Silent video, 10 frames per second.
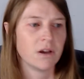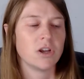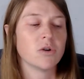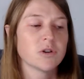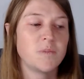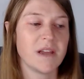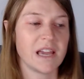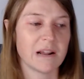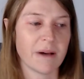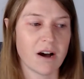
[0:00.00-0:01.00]
You were
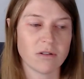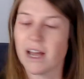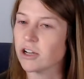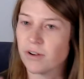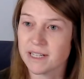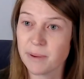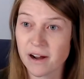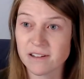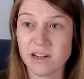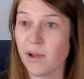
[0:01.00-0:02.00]
speaking about like
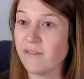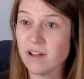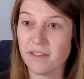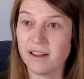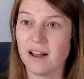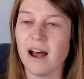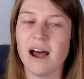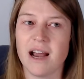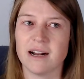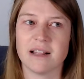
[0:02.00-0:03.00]
transparency. We have nothing to
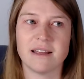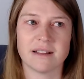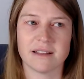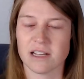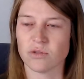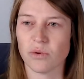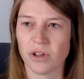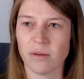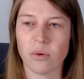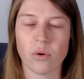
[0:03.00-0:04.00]
hide. And I think that that's
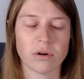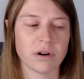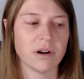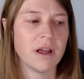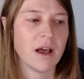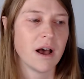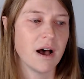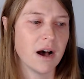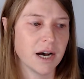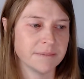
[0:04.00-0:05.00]
really important.
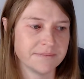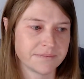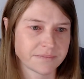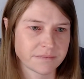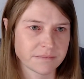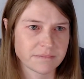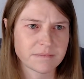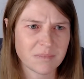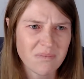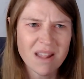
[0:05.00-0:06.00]
And
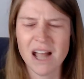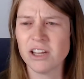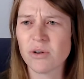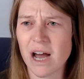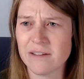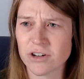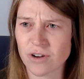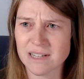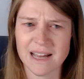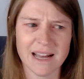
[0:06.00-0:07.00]
you kind of
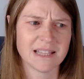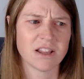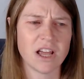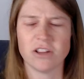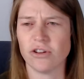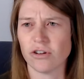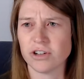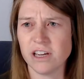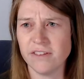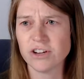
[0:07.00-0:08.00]
address that in your
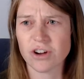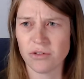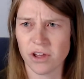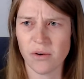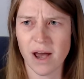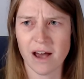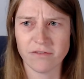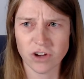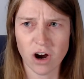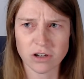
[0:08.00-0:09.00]
TV show that you
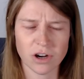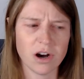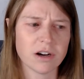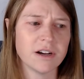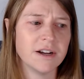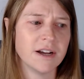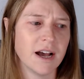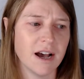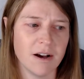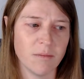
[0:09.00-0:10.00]
have, Doc Talk,
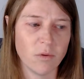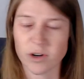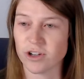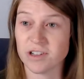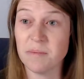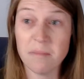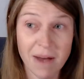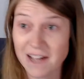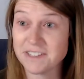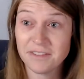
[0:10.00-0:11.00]
which is a
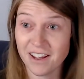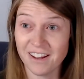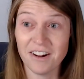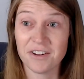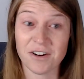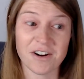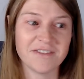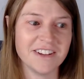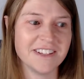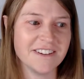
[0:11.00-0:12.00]
massive hit on
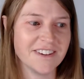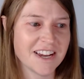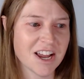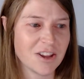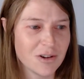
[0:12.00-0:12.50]
RFD-TV. Can